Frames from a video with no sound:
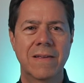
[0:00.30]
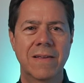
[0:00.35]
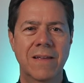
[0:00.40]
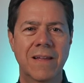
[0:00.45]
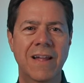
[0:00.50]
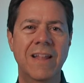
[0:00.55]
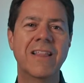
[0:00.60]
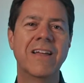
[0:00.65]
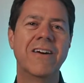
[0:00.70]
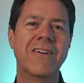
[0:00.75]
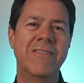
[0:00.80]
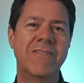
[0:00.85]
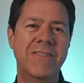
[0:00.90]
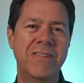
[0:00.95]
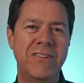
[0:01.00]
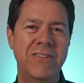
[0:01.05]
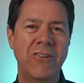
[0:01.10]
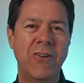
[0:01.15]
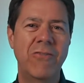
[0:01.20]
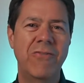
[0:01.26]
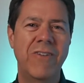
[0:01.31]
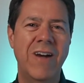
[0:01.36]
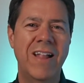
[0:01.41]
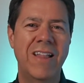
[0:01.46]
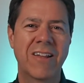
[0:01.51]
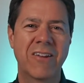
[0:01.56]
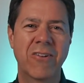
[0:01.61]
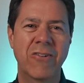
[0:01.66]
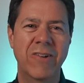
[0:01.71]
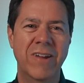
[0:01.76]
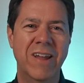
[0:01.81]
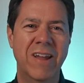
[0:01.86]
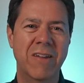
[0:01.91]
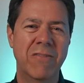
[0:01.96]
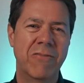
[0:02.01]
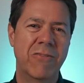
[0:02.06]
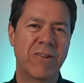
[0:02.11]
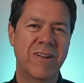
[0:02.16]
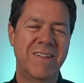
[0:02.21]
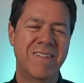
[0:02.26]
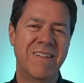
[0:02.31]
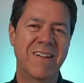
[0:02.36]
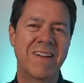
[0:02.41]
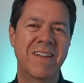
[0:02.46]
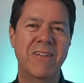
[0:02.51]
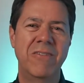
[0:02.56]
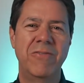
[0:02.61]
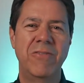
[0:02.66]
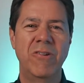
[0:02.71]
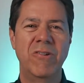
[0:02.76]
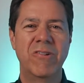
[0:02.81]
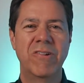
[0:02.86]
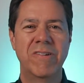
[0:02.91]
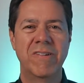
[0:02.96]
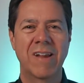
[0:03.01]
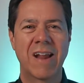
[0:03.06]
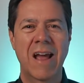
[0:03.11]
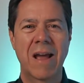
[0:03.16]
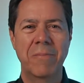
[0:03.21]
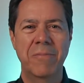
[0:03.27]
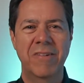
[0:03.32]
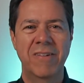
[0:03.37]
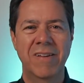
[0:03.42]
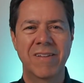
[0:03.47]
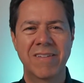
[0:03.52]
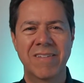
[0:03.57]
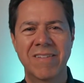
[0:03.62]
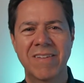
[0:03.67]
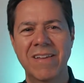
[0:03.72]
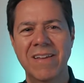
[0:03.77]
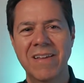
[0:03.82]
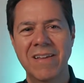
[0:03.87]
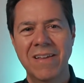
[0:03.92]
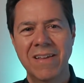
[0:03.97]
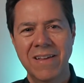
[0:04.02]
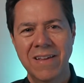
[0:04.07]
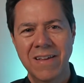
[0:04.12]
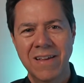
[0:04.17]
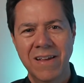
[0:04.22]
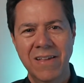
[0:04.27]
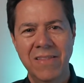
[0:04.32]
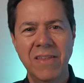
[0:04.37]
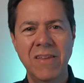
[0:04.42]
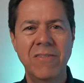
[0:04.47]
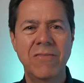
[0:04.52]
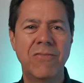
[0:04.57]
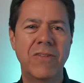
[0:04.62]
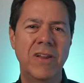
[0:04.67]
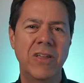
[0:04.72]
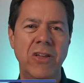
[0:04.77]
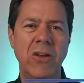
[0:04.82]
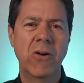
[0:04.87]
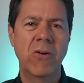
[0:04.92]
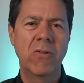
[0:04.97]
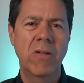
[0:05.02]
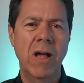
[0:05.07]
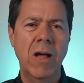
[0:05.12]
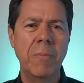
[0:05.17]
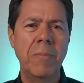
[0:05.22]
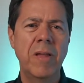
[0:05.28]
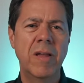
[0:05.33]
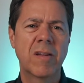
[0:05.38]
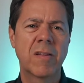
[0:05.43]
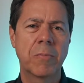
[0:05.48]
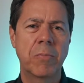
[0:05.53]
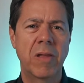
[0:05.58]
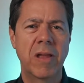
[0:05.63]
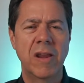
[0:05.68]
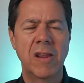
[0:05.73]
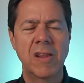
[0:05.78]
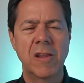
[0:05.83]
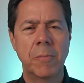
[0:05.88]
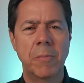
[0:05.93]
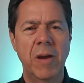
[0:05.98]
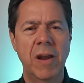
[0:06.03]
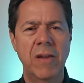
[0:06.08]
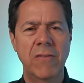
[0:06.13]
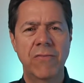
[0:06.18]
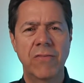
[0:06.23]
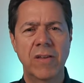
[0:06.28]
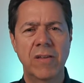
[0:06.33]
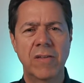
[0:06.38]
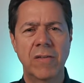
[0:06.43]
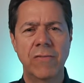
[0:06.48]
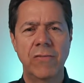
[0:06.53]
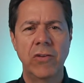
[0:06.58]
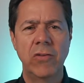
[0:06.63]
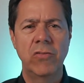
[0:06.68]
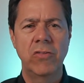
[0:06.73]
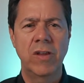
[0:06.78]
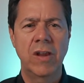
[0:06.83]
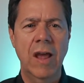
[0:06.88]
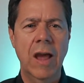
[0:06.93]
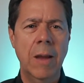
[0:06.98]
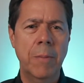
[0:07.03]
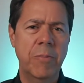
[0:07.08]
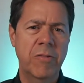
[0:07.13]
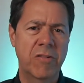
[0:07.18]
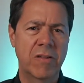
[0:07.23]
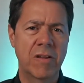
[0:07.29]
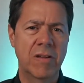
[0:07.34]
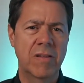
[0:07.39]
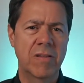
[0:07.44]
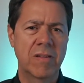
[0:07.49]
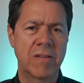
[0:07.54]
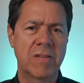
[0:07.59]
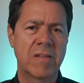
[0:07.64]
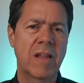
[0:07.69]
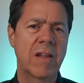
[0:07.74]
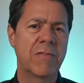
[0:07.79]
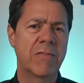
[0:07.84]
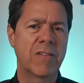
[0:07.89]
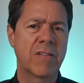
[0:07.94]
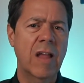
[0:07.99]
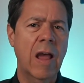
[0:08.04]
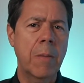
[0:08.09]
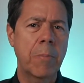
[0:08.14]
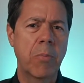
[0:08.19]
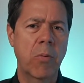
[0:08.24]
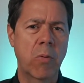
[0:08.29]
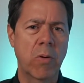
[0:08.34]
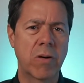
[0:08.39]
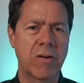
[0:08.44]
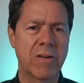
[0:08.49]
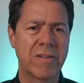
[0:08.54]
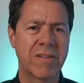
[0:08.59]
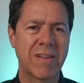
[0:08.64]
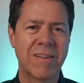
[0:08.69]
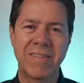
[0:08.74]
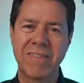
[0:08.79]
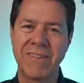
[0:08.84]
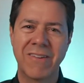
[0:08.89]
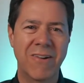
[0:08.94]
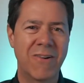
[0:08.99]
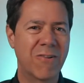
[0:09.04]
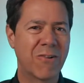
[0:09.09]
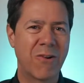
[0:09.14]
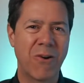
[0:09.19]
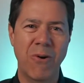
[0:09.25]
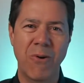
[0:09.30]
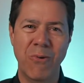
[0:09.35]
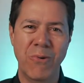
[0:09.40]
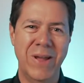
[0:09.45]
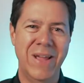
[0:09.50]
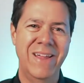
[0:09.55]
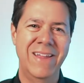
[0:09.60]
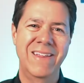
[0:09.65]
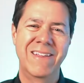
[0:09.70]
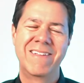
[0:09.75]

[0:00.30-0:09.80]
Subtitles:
Hello, Joe Follico again for Insignia Futures and Options. In this video, I'll be explaining the benefits of using options instead of stop orders, so don't go away.